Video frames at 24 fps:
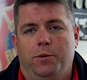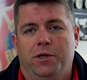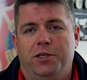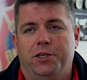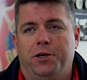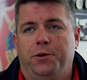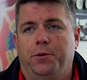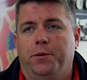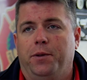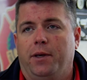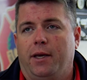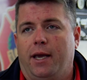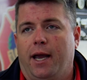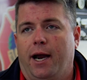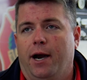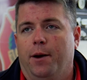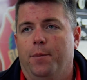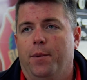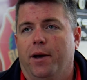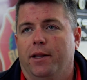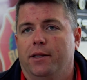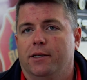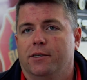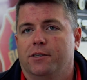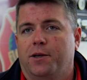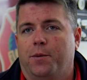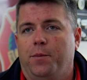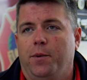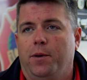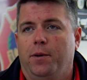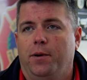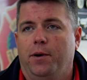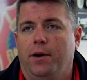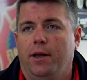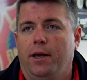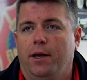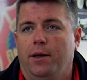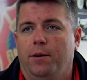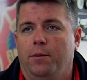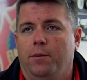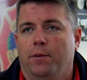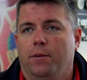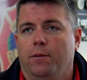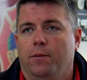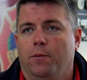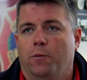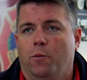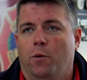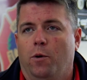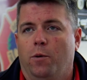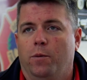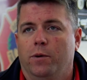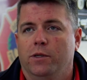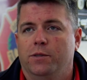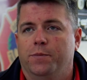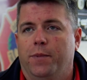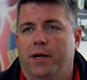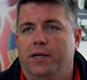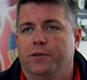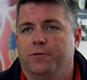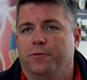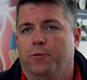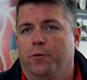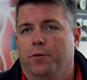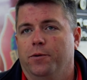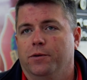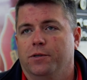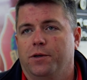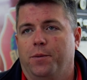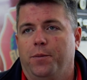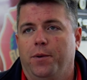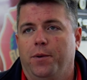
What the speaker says: We genuinely care about this community and want what's best for this